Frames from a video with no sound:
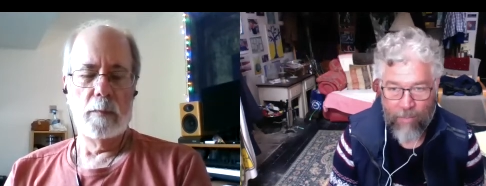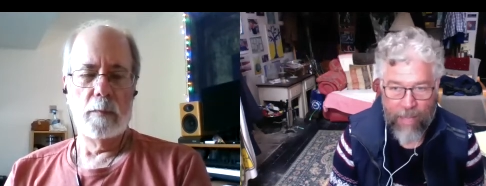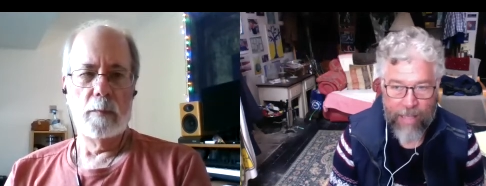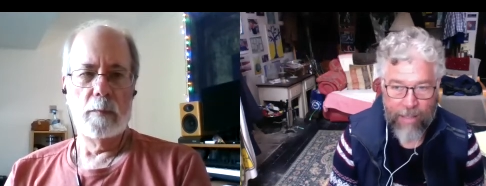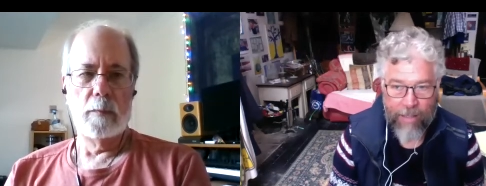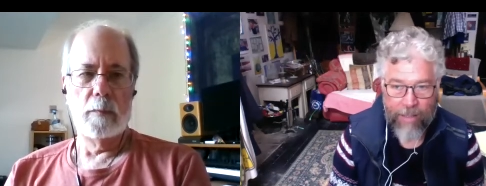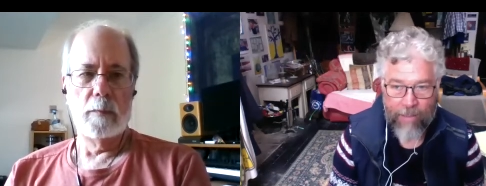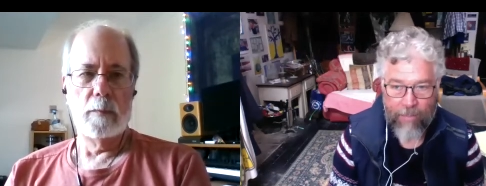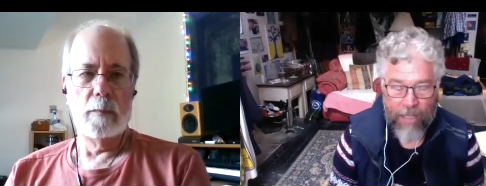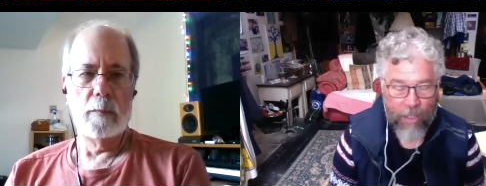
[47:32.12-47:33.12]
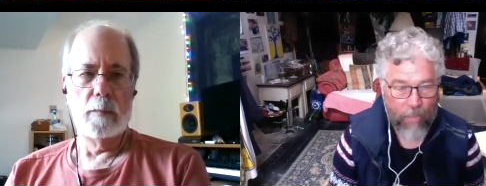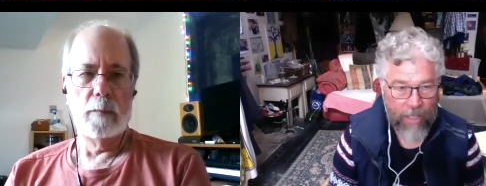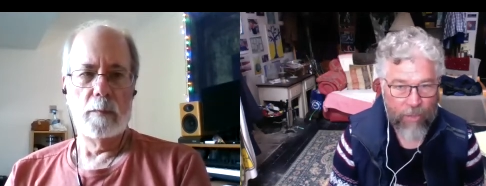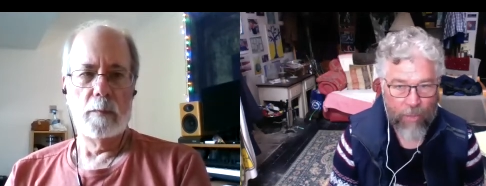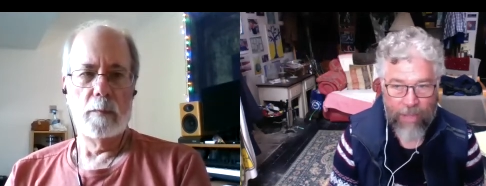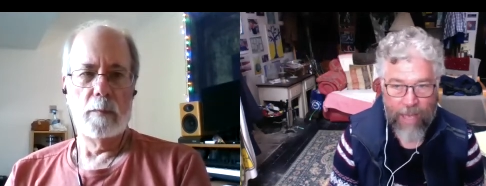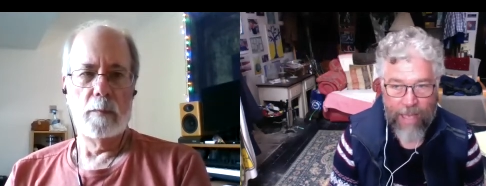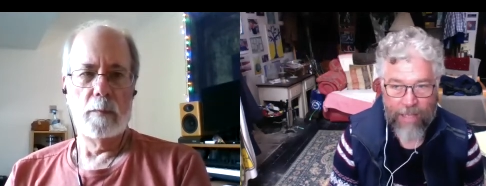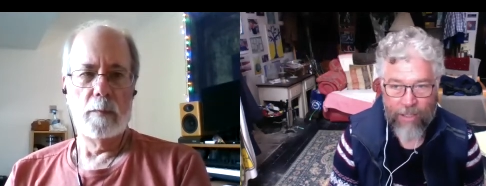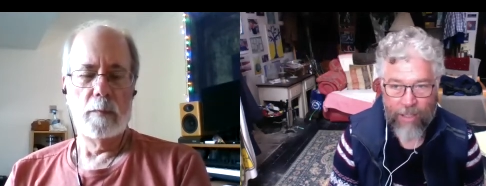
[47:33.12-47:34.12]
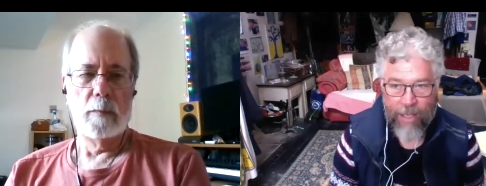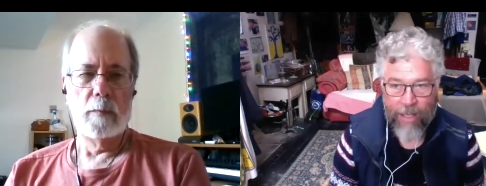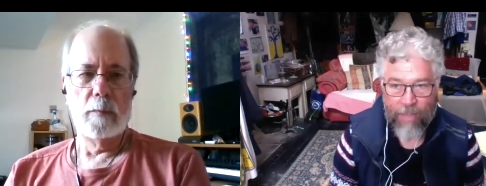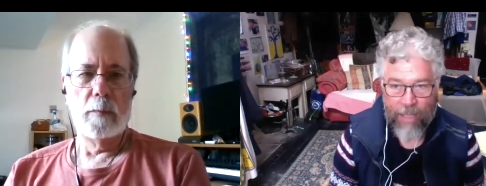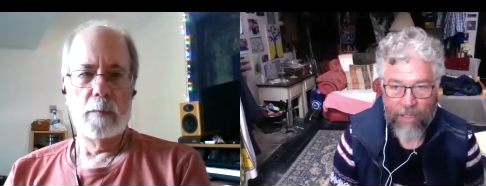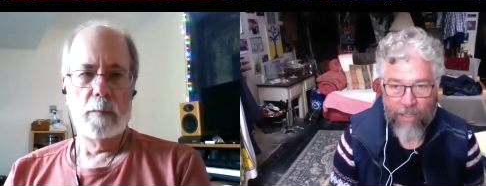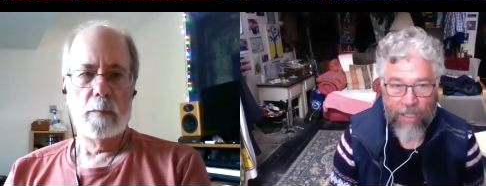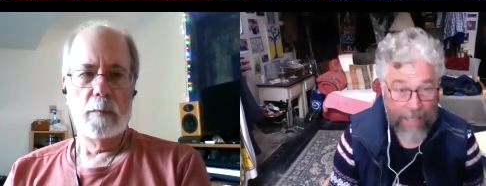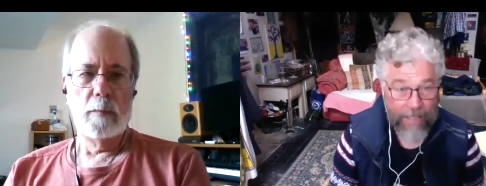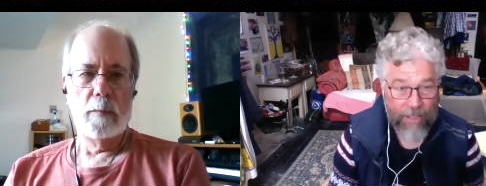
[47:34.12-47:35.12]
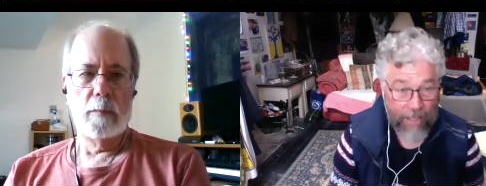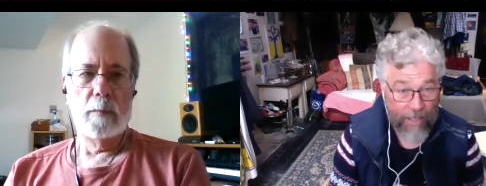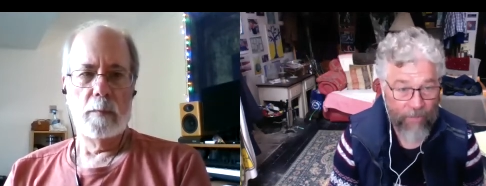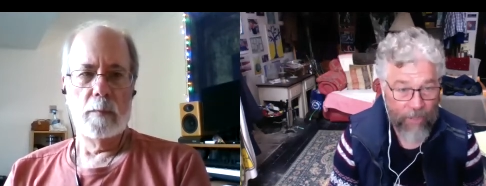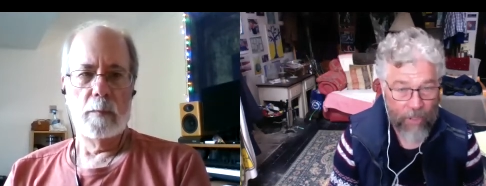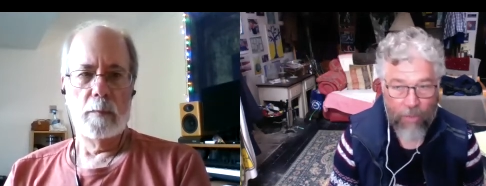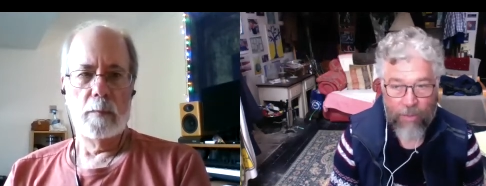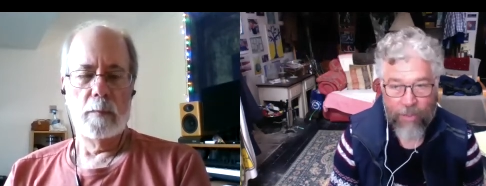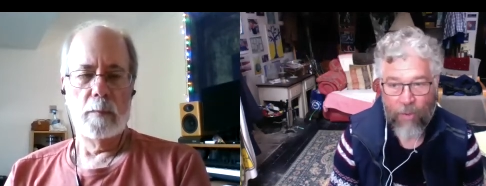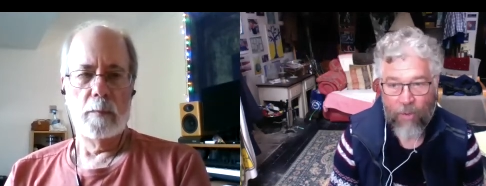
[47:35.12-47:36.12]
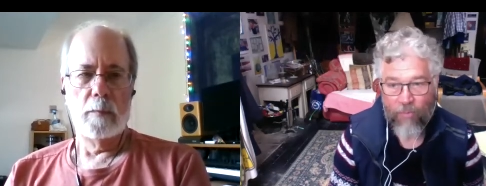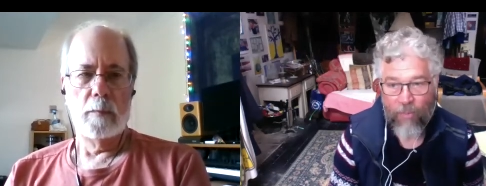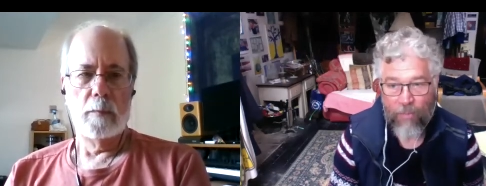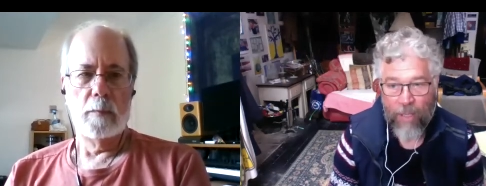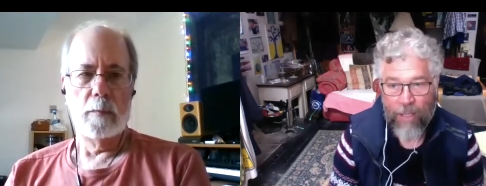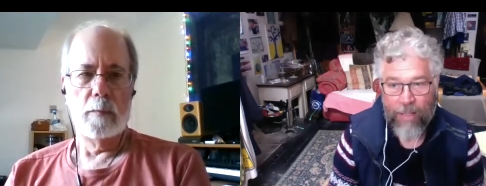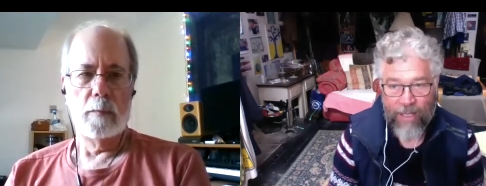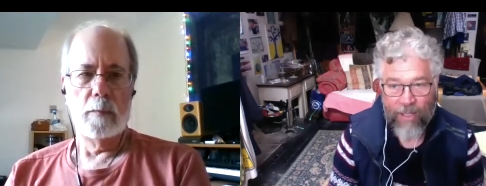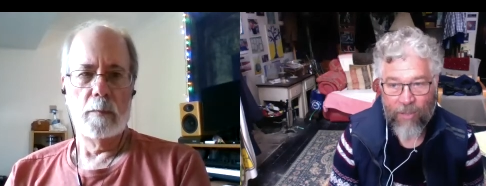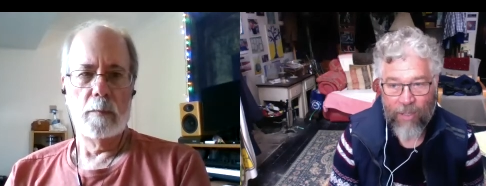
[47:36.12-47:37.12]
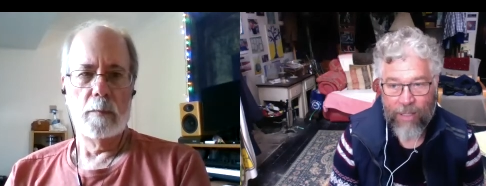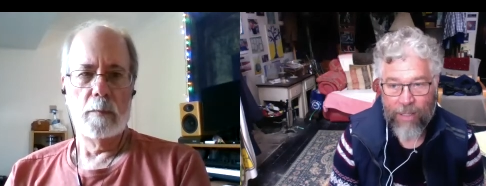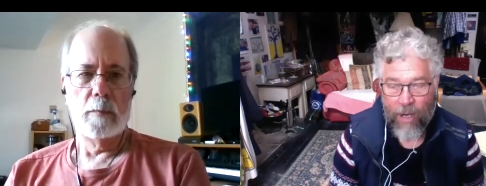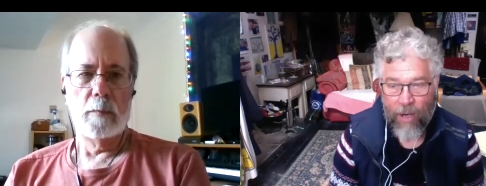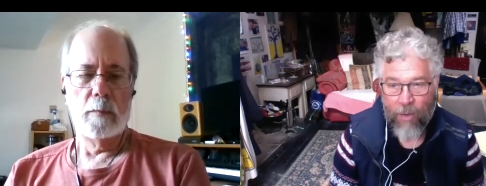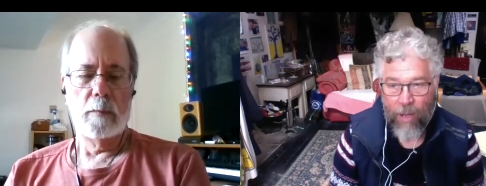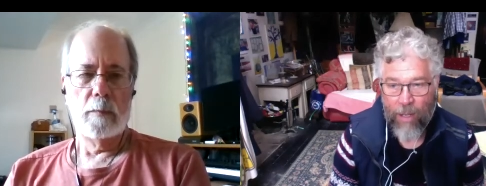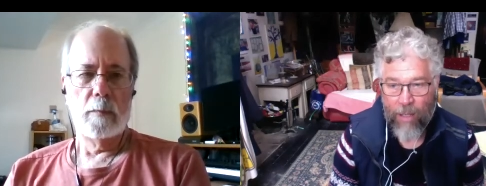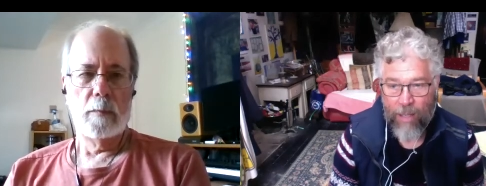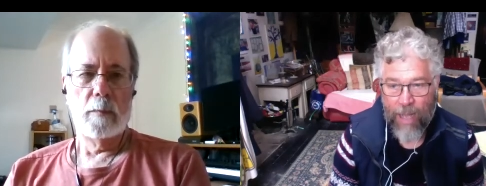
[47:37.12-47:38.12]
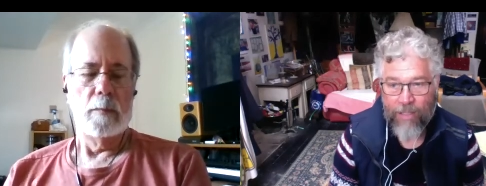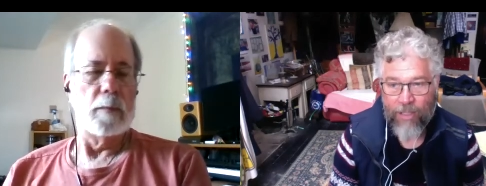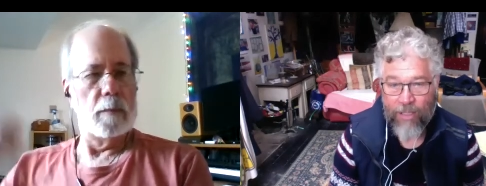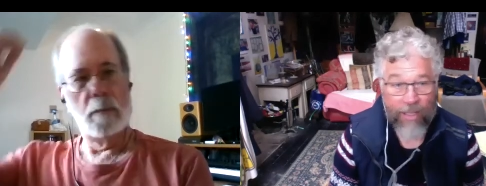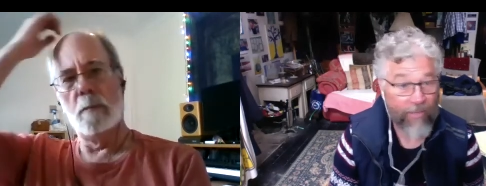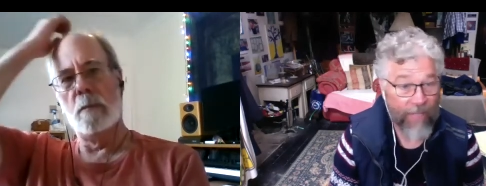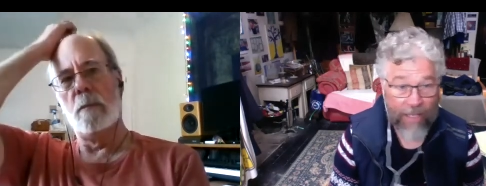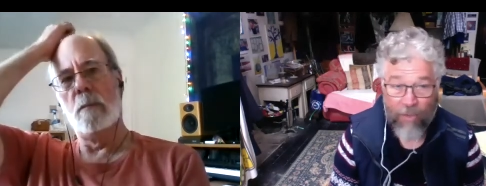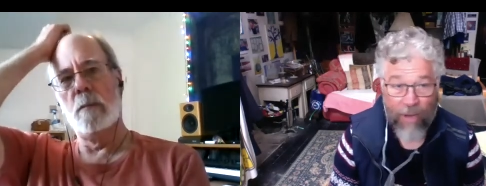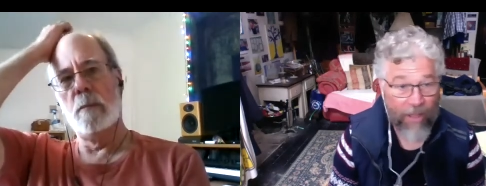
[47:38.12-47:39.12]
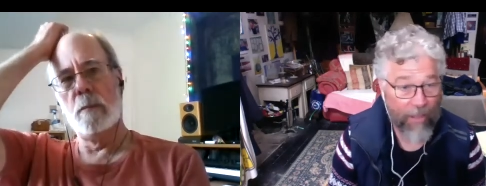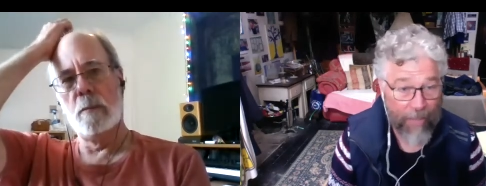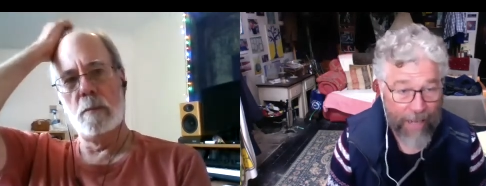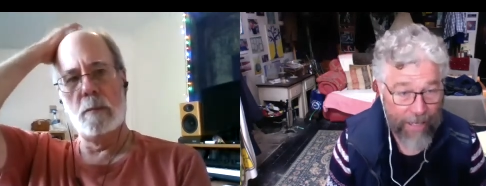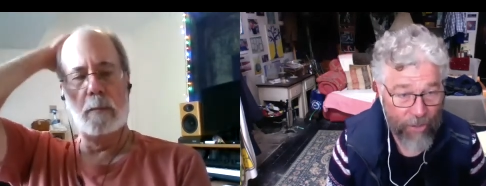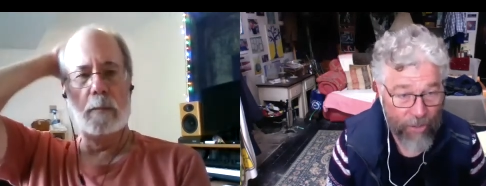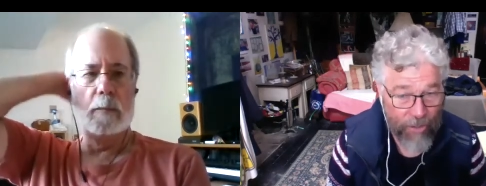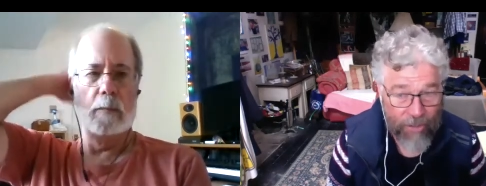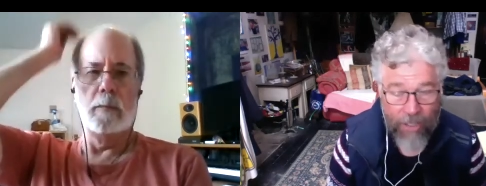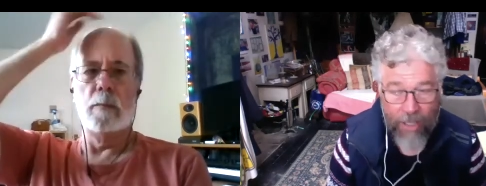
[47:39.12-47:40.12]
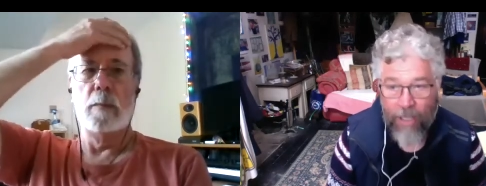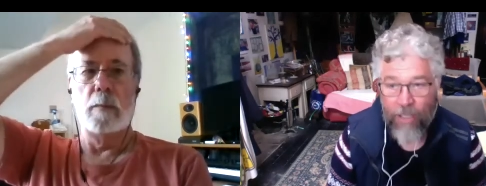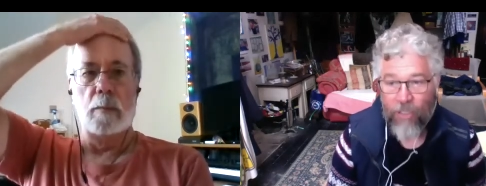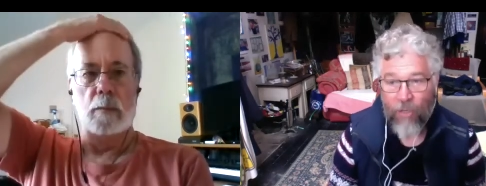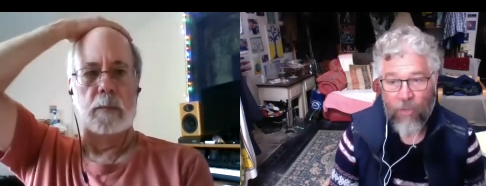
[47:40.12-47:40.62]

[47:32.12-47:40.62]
Speaker 1: make uh, make your peace with that uh, because it is a gift to you the quote from neale uh, you know uh, god says i've sent you nothing but angels so, no mm-hmm.